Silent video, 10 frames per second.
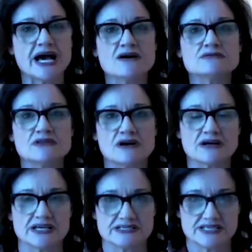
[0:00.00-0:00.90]
me how
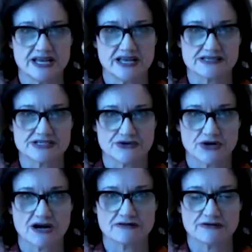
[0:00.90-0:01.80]
long it takes to
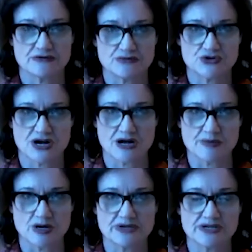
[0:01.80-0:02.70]
recover from
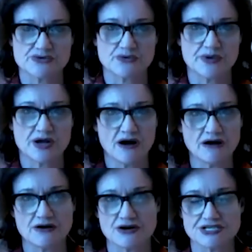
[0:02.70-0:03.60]
trauma. Because when we
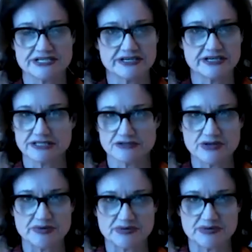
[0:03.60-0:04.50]
got her, she'd
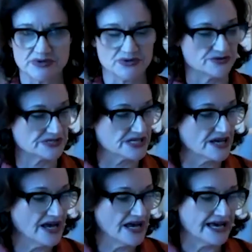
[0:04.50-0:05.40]
clearly been abused.
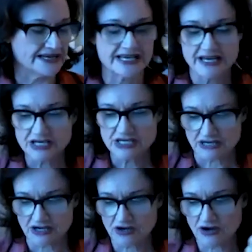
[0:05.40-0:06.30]
And
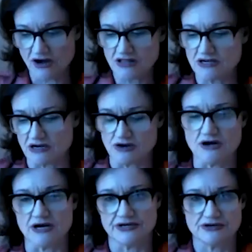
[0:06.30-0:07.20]
getting a collar
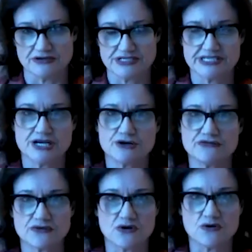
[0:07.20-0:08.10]
on her to take
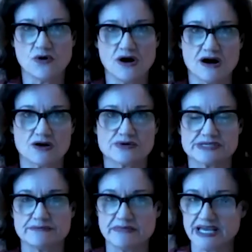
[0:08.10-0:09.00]
her for a walk
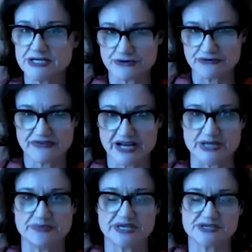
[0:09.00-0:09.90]
was a major
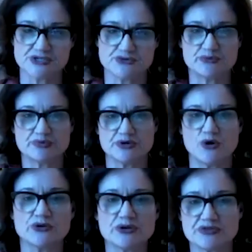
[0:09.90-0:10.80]
fight, because you would
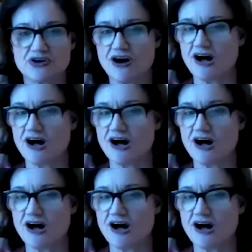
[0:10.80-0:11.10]
hold up the